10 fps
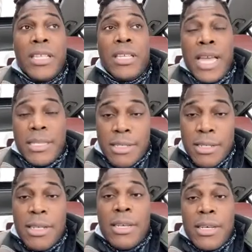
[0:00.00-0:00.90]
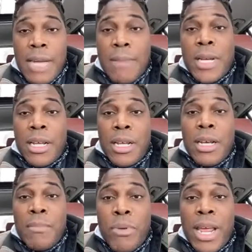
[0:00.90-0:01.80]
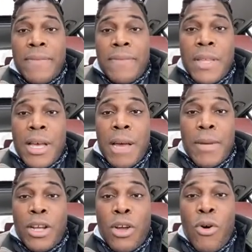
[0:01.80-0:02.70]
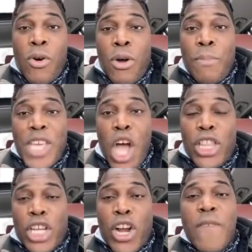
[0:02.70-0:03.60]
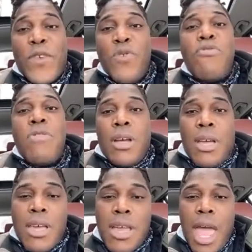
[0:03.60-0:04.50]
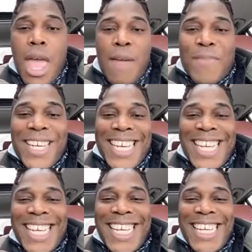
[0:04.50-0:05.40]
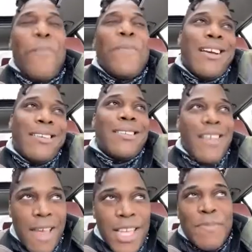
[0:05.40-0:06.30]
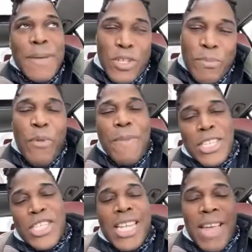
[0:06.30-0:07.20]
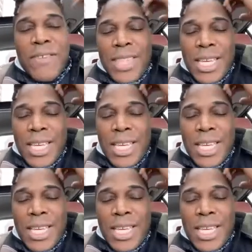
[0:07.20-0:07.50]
yes. I'm gonna I'm gonna go beyond the curfew, and I'm gonna special permission and everything and